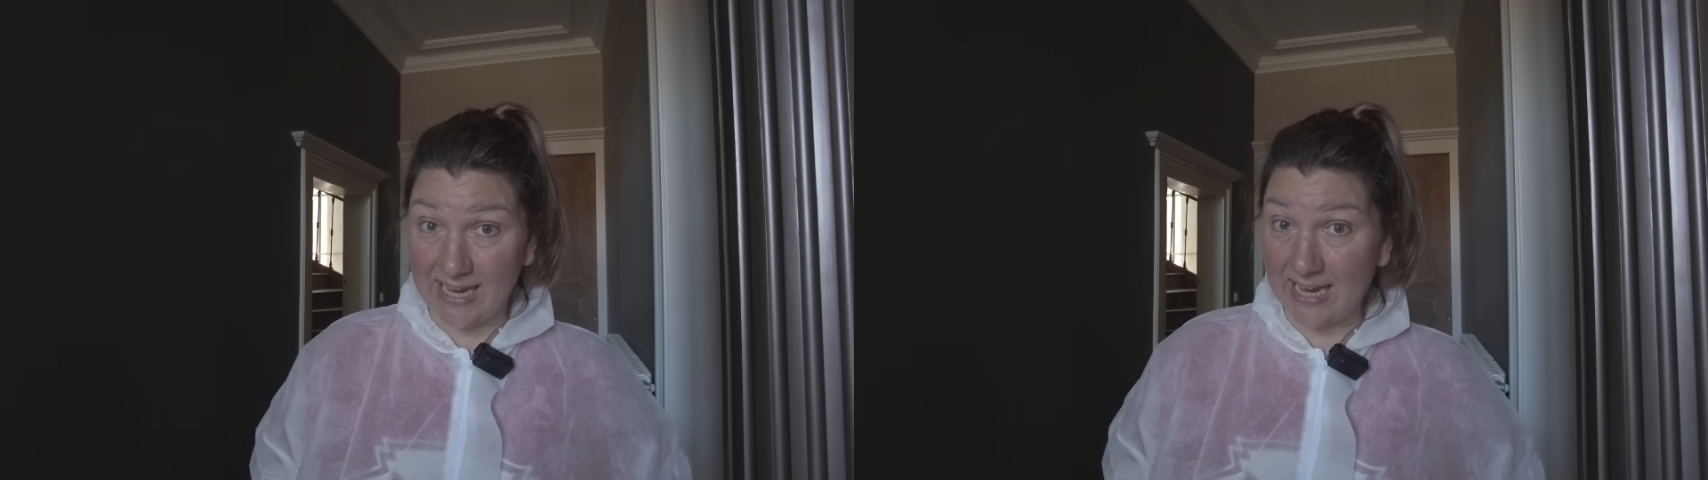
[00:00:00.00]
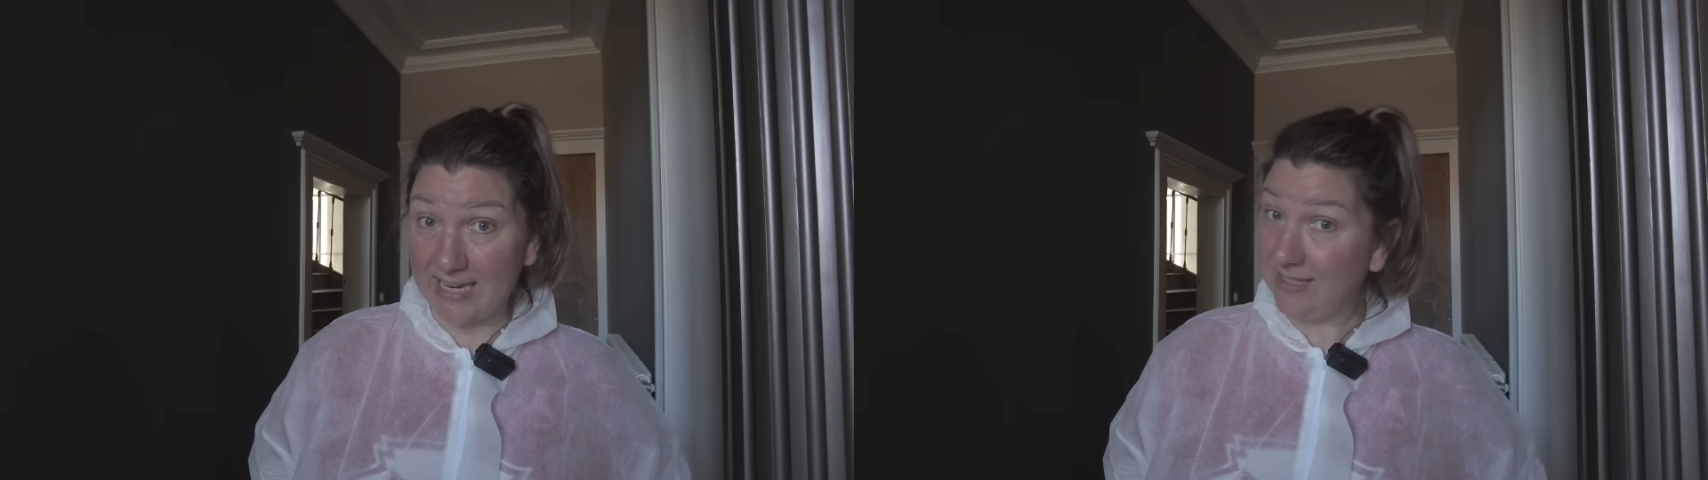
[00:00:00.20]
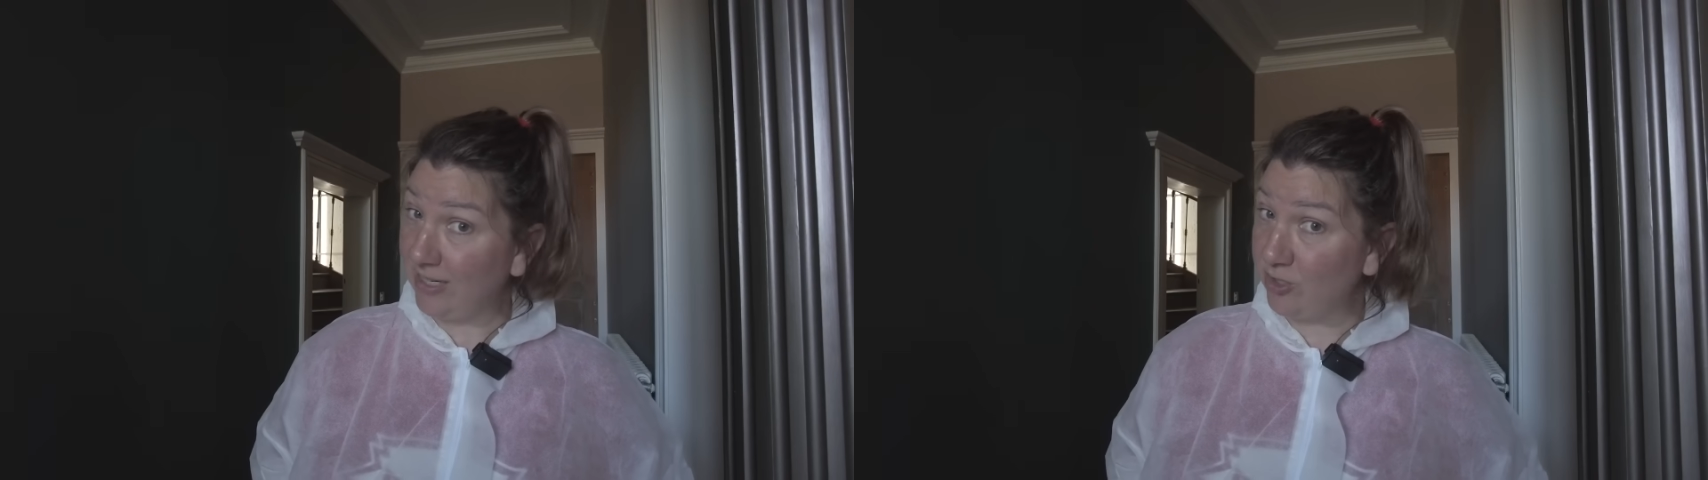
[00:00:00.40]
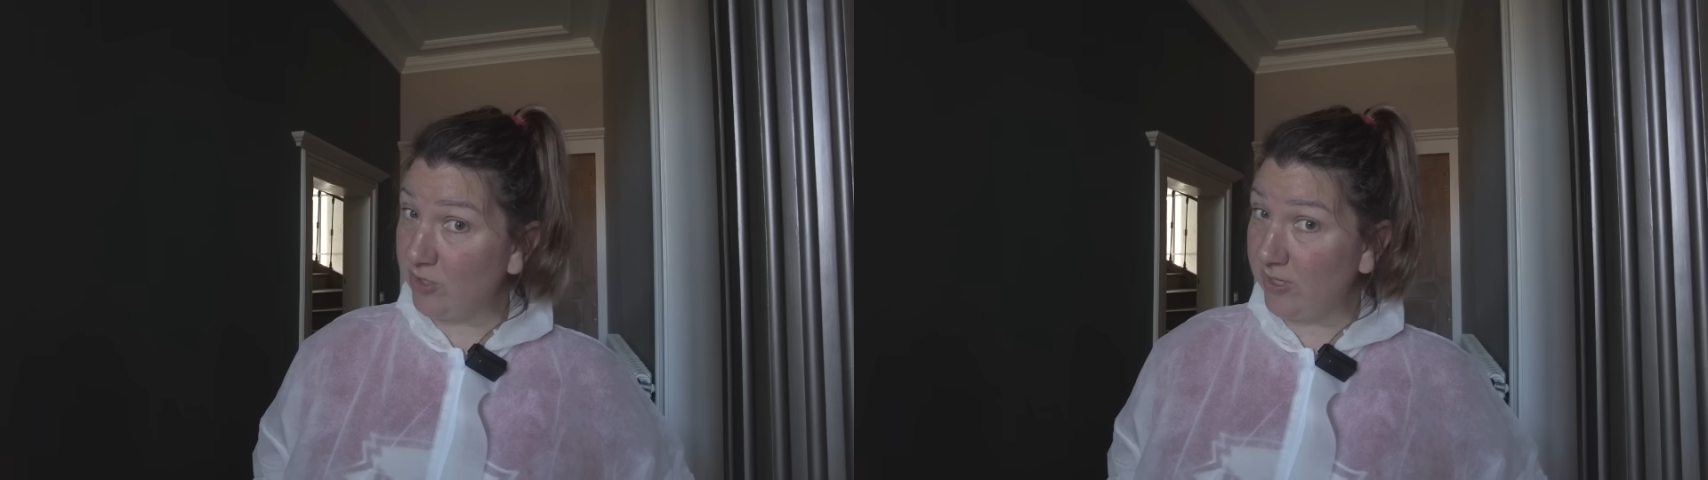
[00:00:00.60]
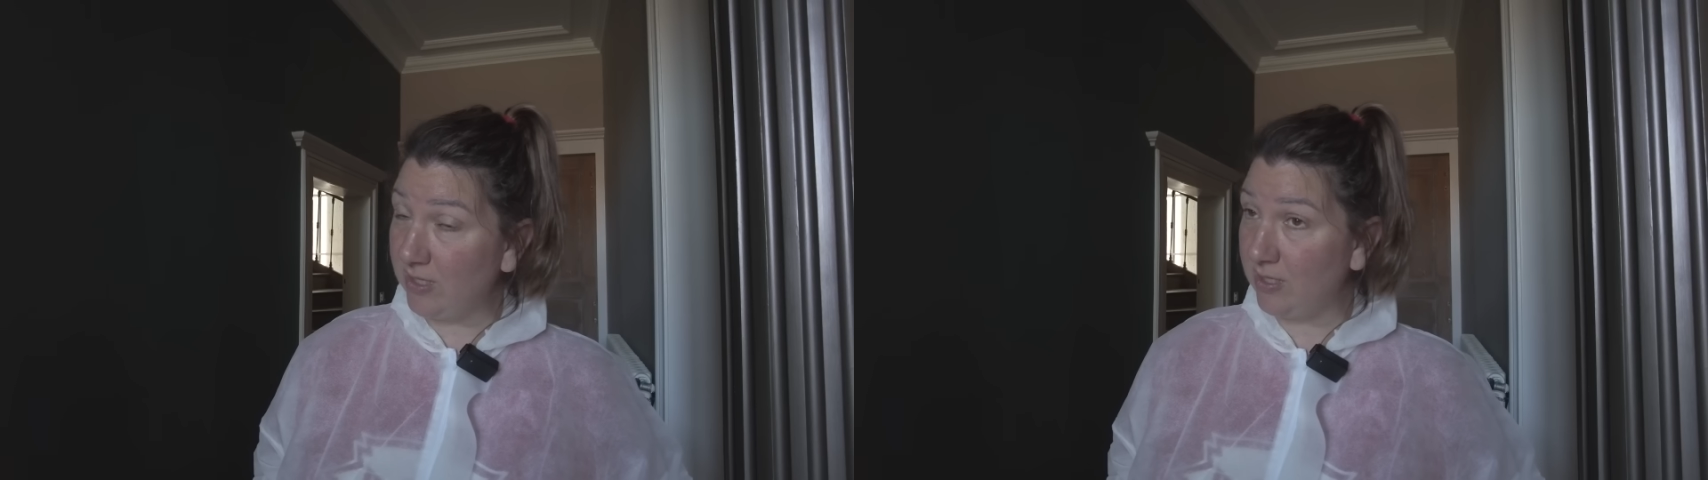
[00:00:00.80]
and
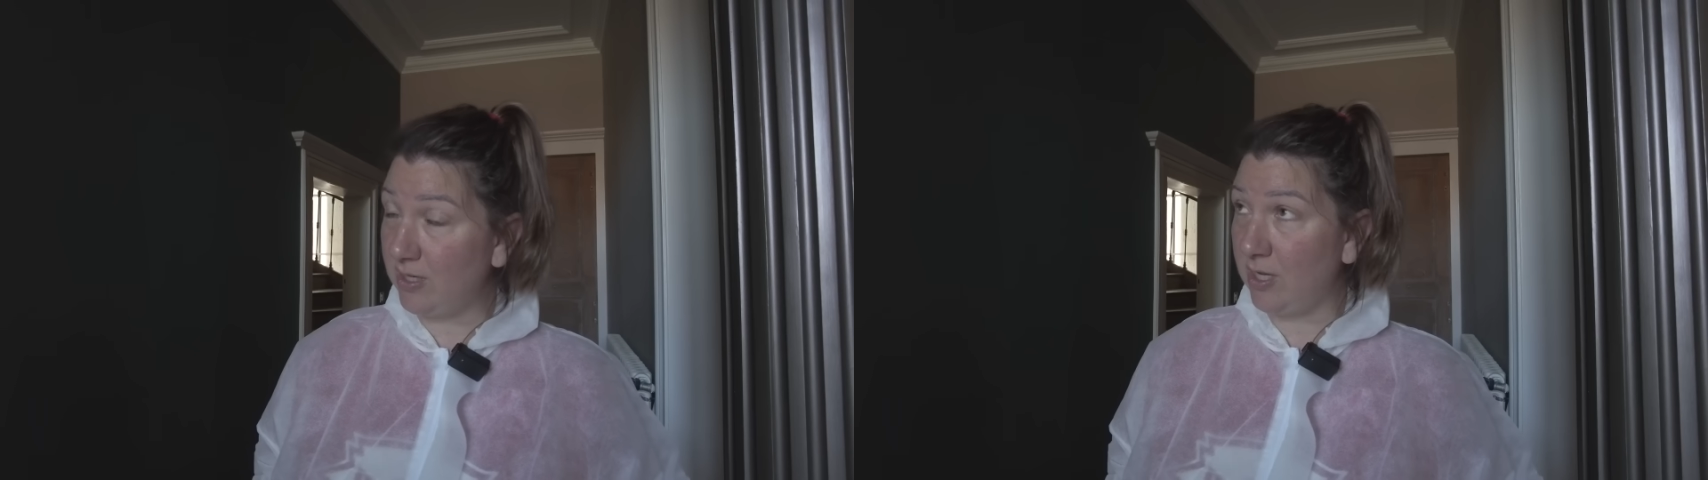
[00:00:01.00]
dangerous.